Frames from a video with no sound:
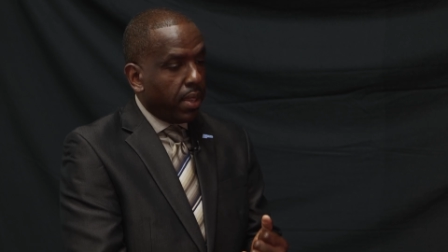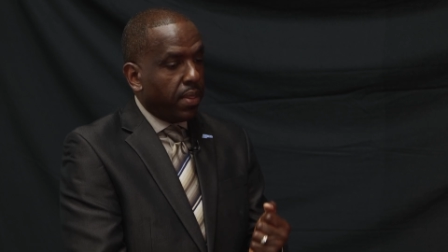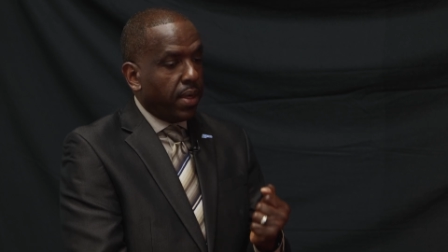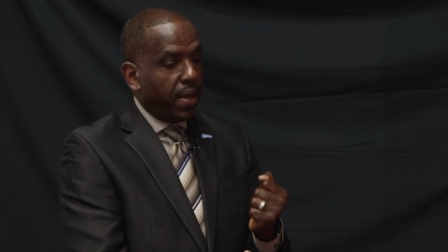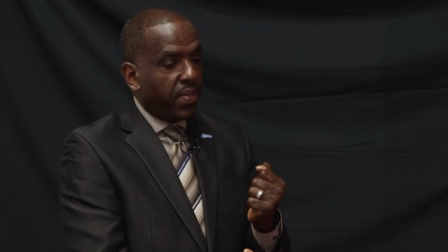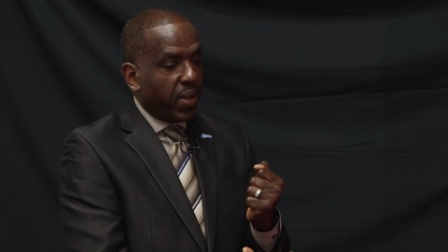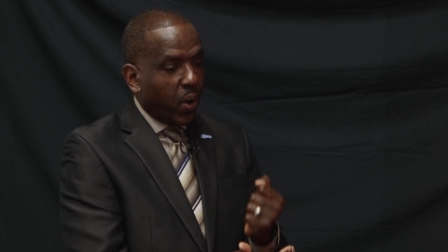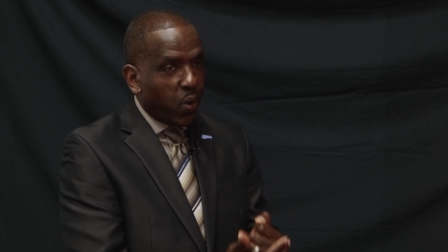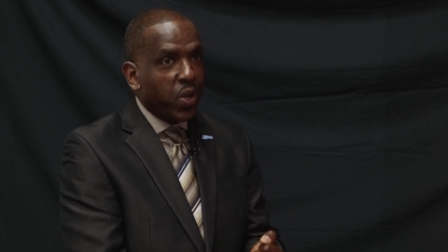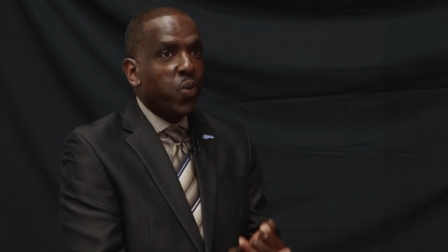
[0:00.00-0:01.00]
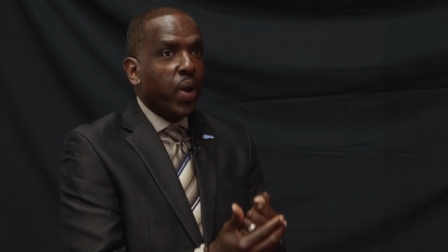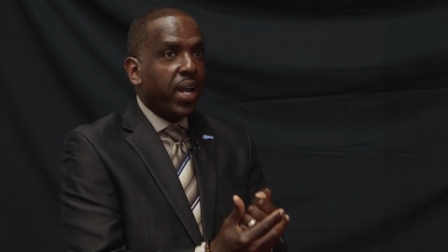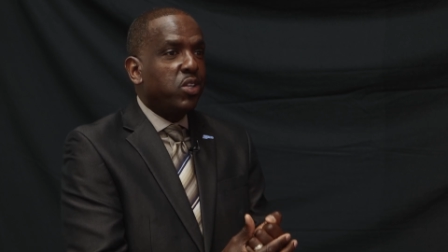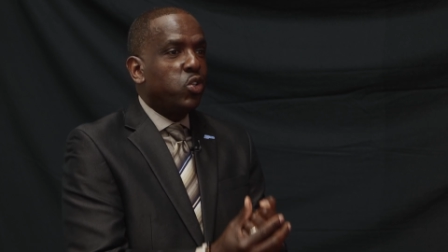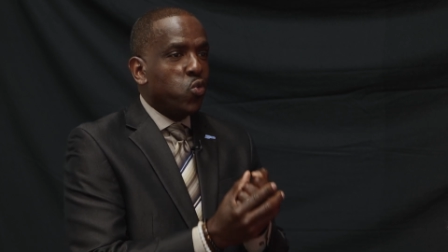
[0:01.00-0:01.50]
that the only
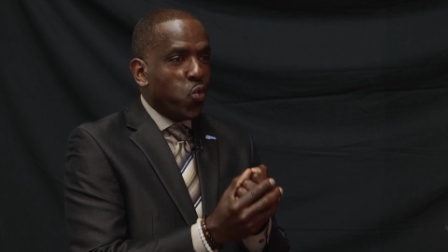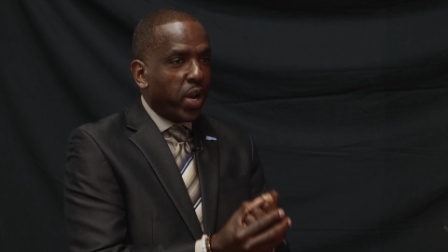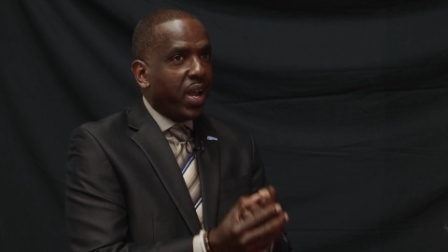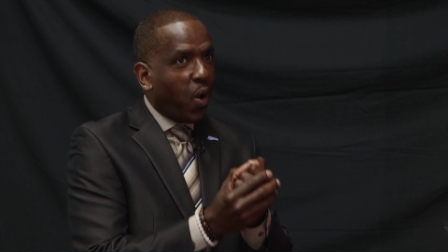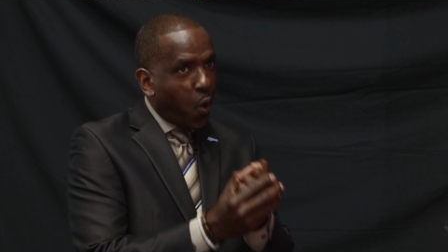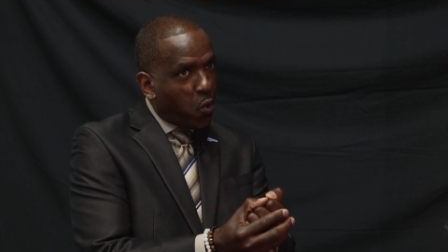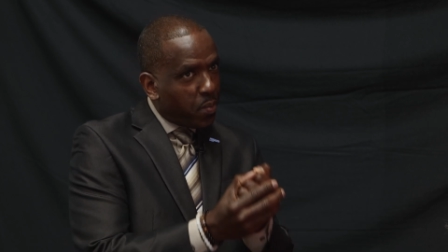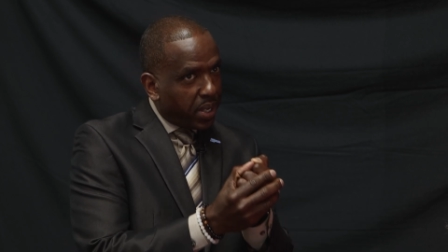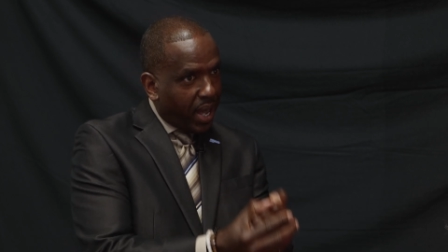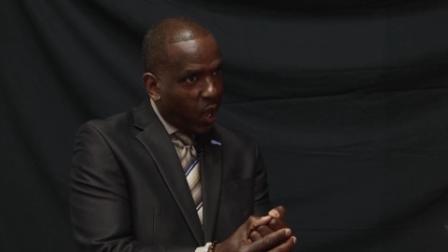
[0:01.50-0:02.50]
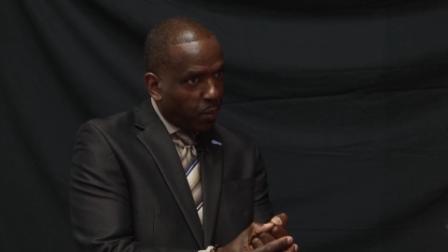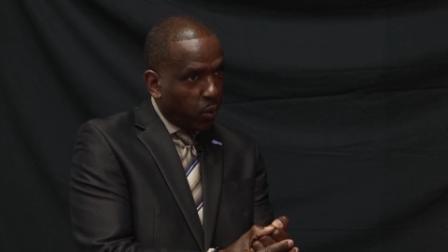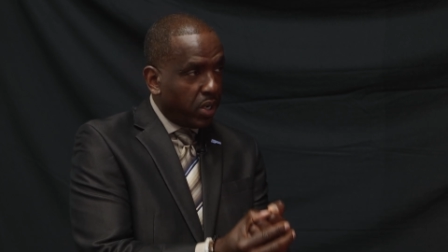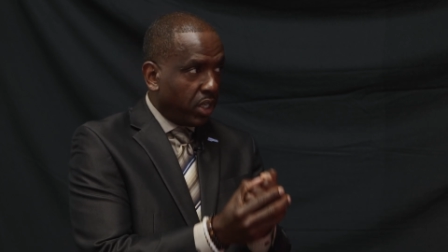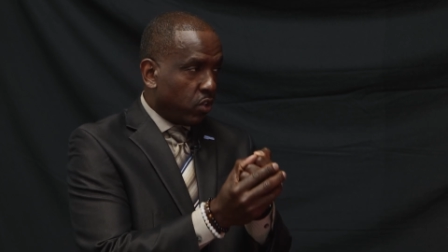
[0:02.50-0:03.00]
way to really hold them
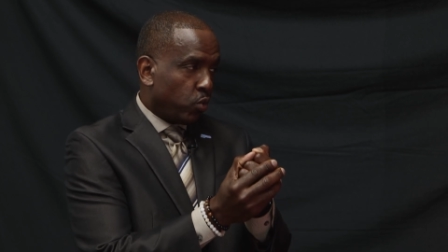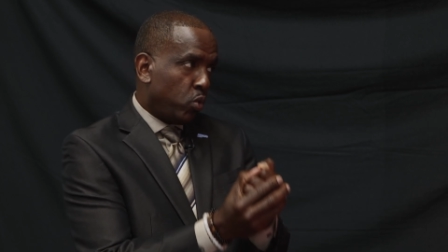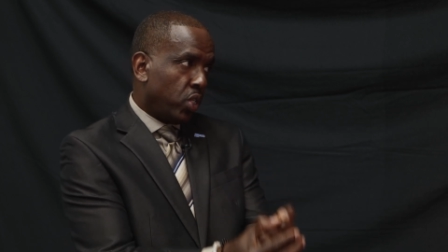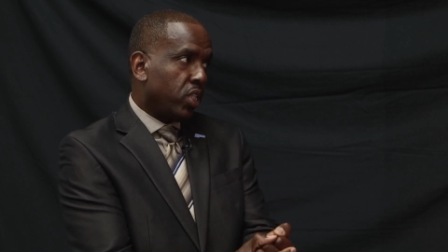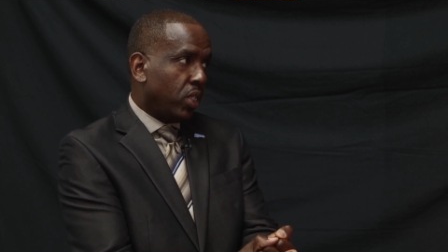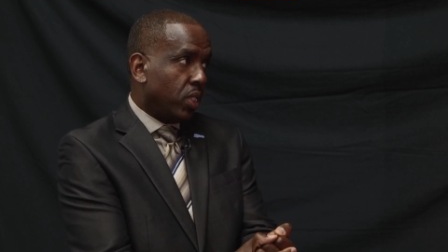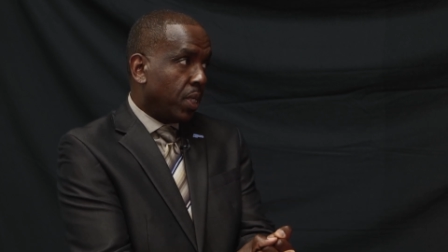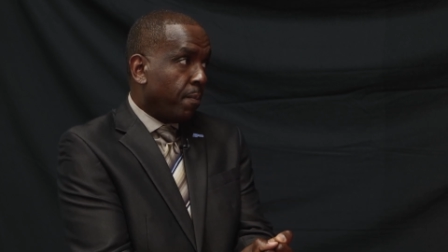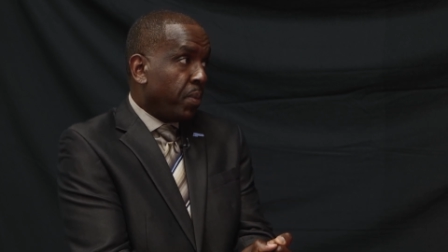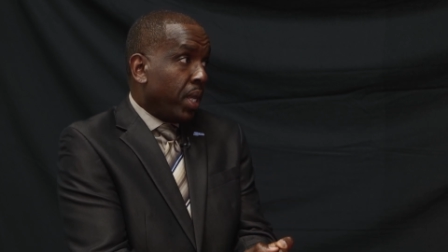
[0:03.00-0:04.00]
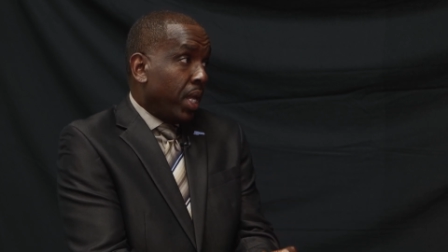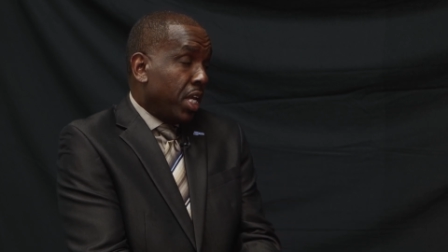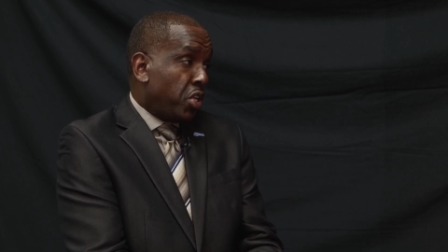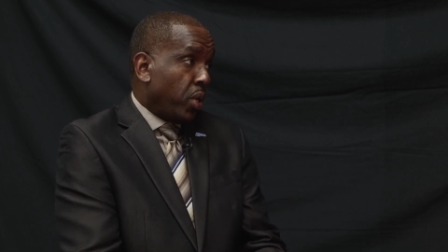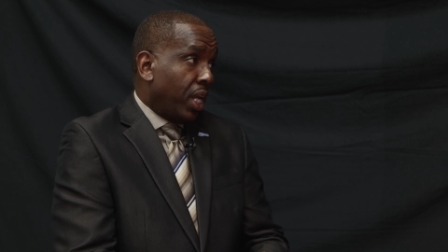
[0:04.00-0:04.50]
accountable and to get true justice
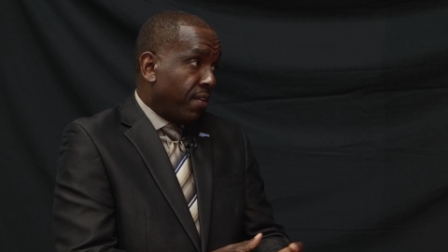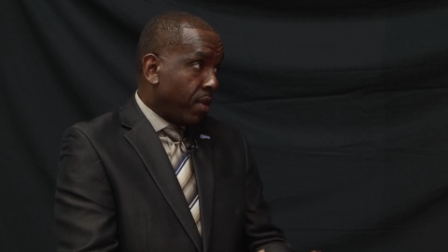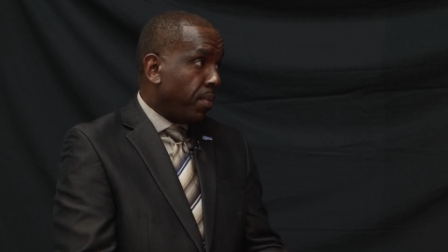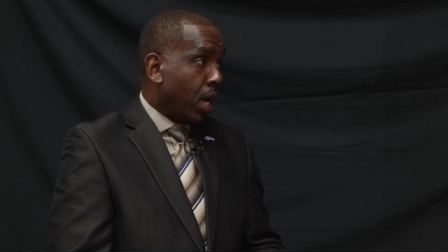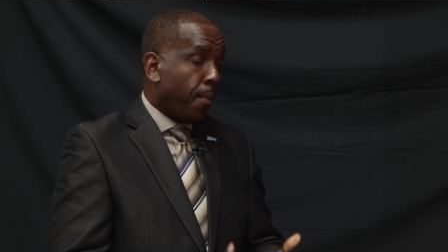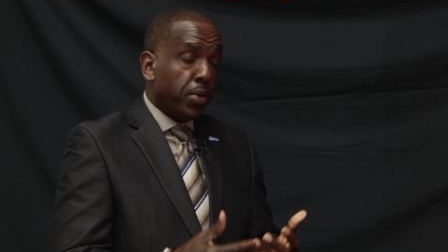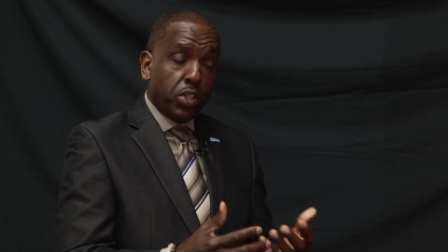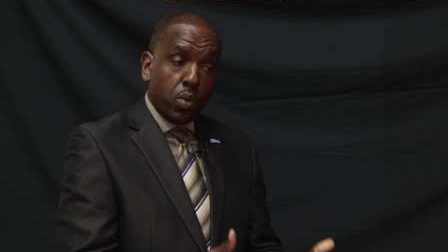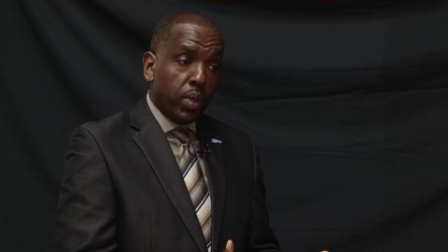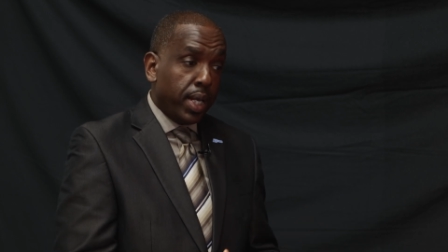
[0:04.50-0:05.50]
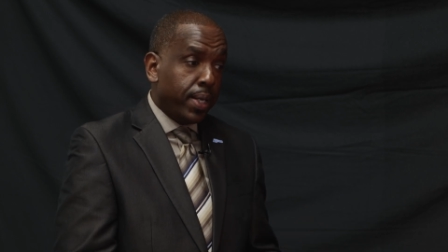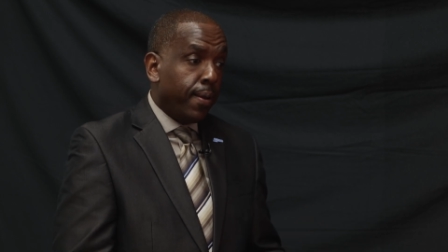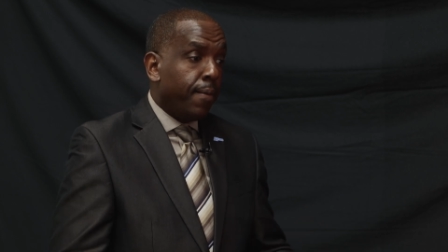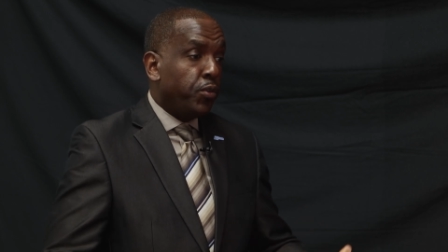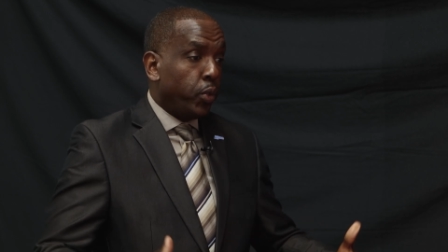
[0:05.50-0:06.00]
is to give them the opportunity
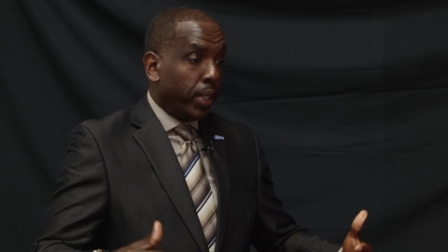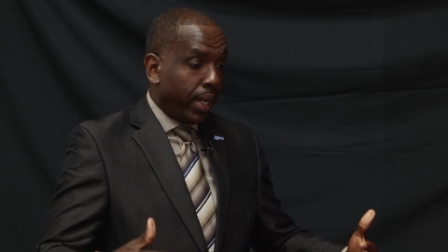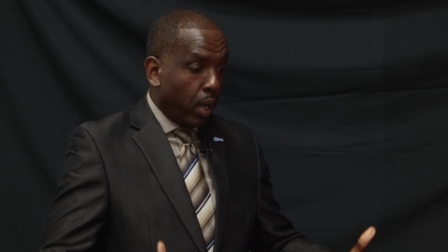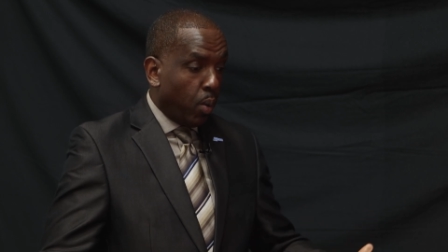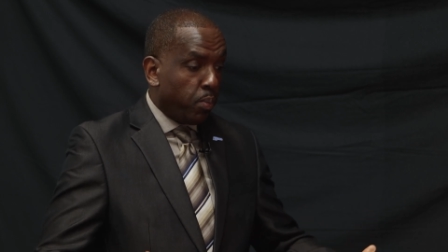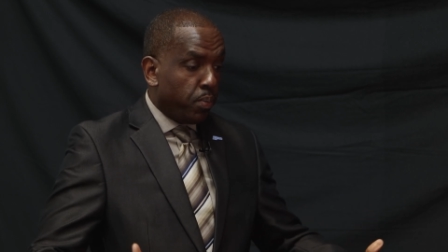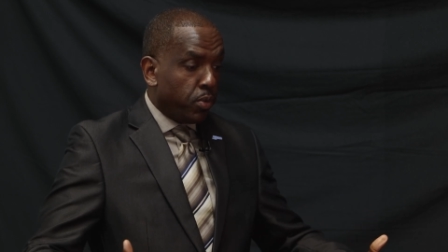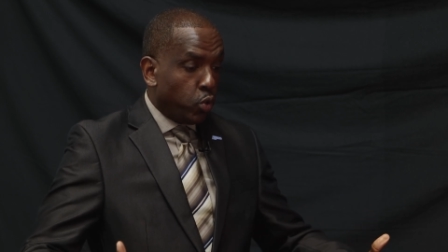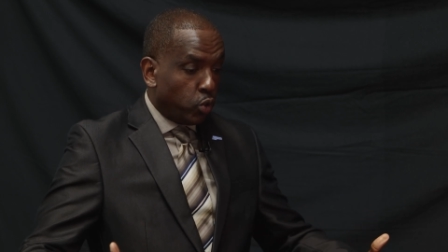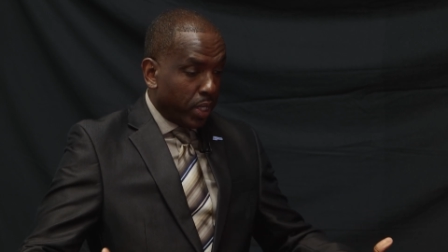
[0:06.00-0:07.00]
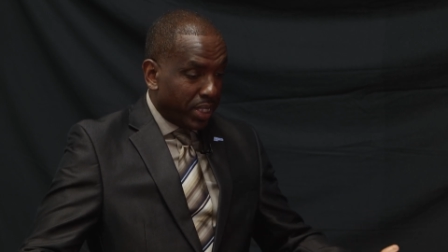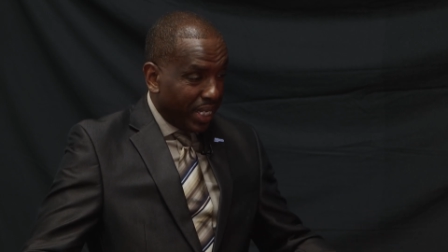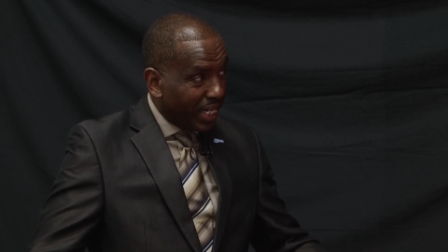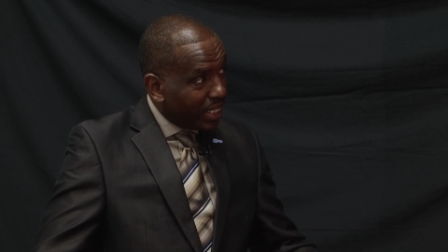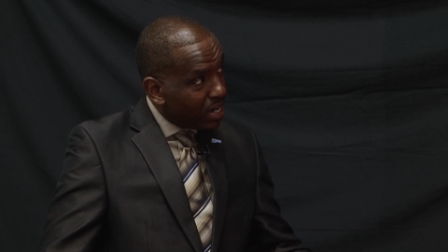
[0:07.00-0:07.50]
to get help to address the
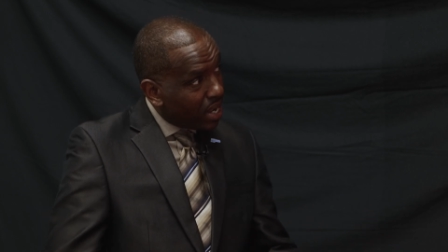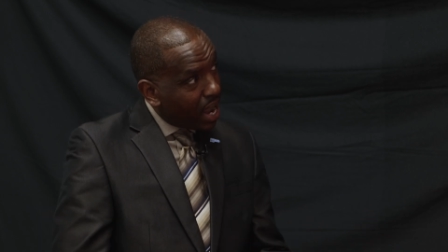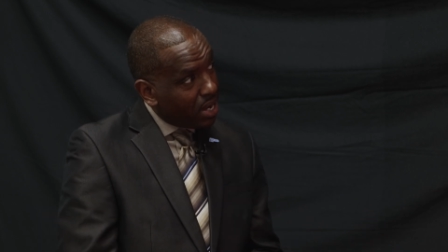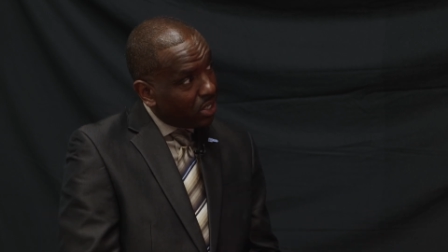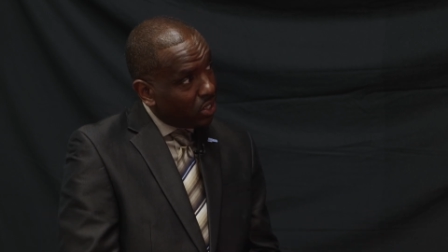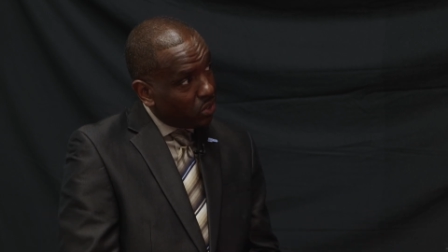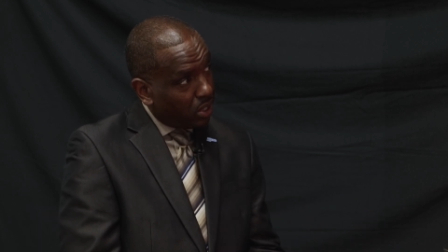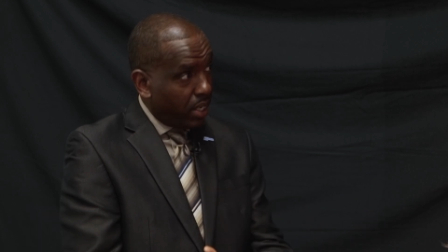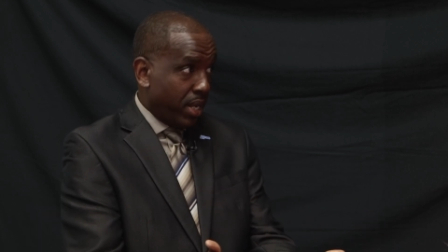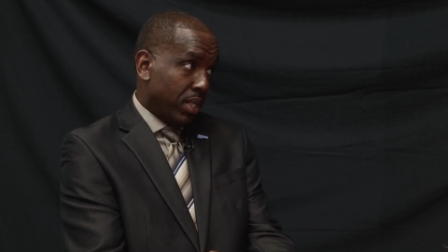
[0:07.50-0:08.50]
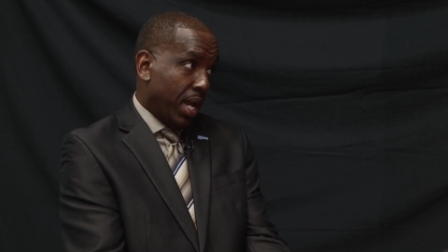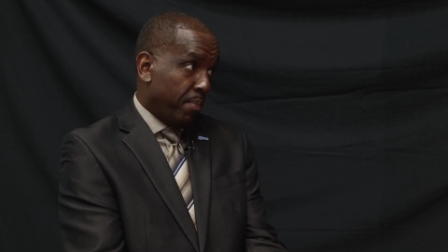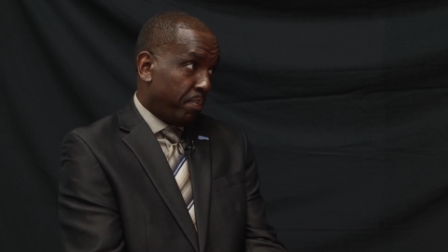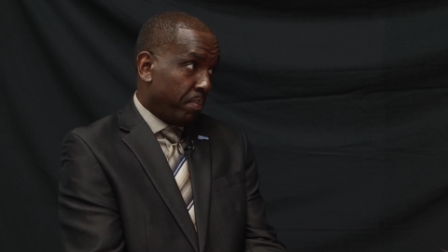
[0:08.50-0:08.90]
underlying issues that led to that.